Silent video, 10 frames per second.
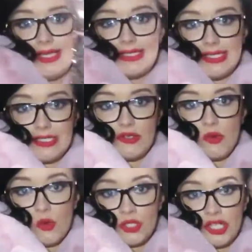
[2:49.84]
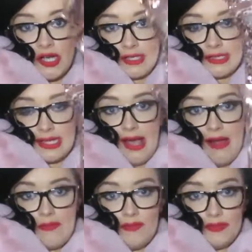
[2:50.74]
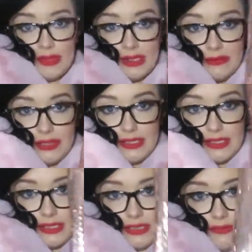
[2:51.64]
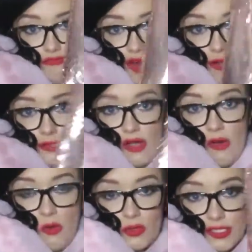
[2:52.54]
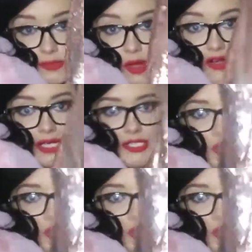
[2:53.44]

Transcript: it's this gorgeous rose gold sparkly